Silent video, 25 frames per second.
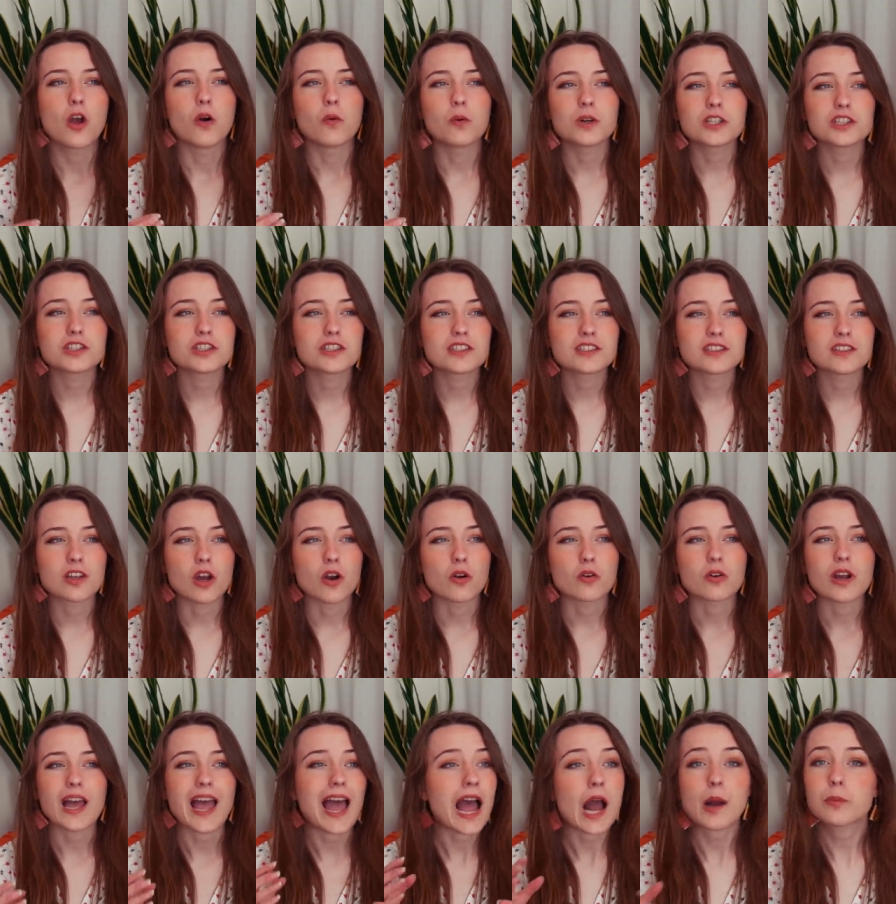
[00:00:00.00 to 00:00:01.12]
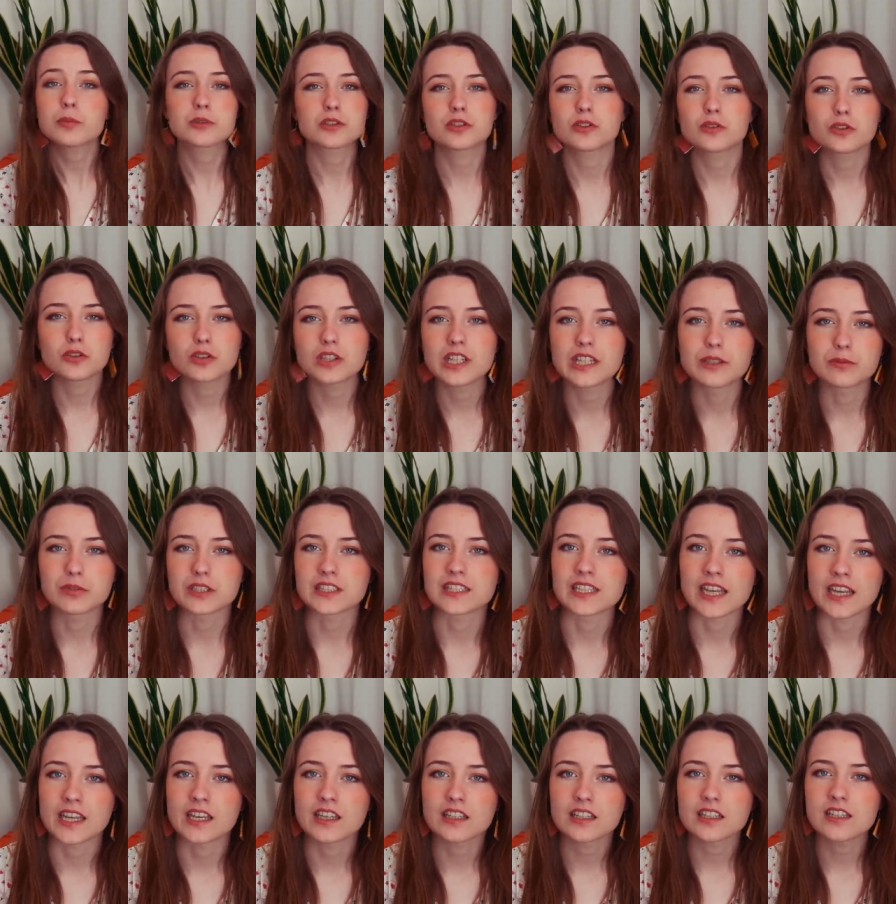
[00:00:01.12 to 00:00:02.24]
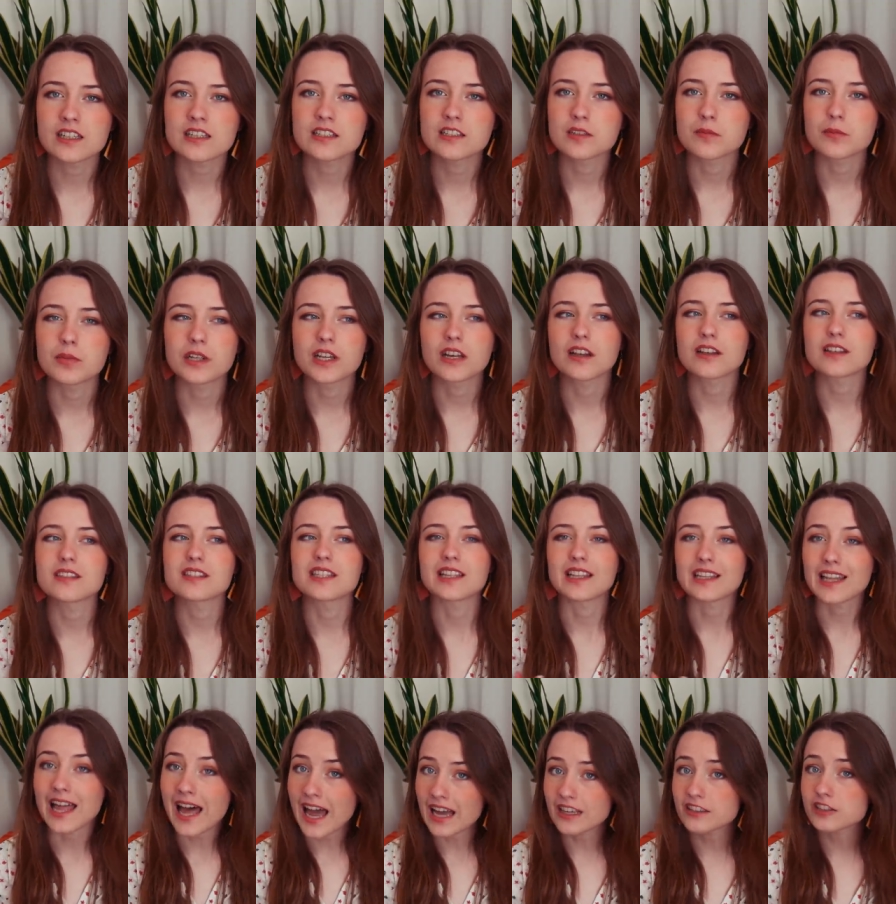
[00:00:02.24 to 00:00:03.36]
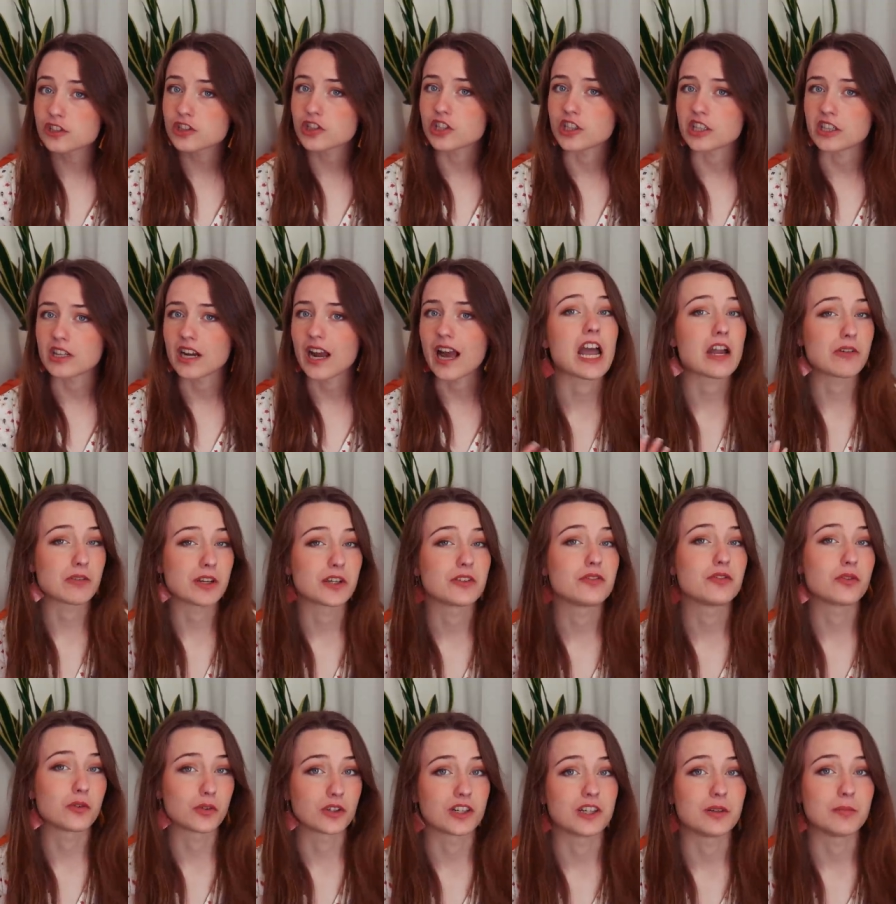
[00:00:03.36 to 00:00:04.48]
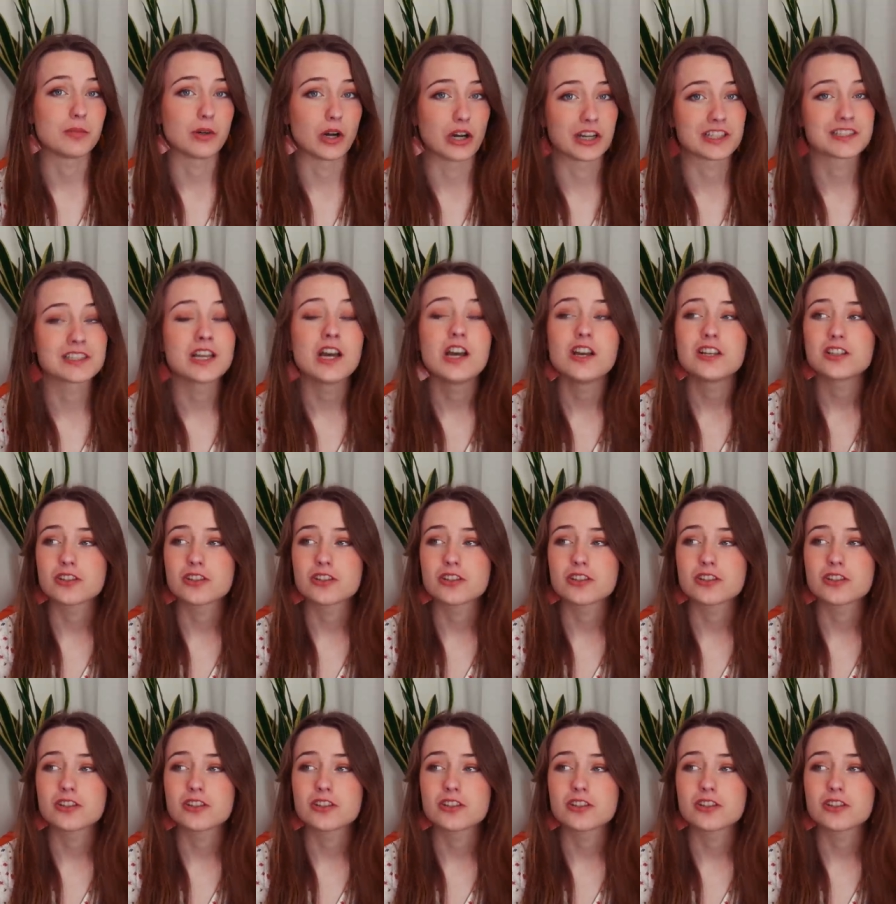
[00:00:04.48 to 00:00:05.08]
which is absolutely ridiculous because last year I read 40 books.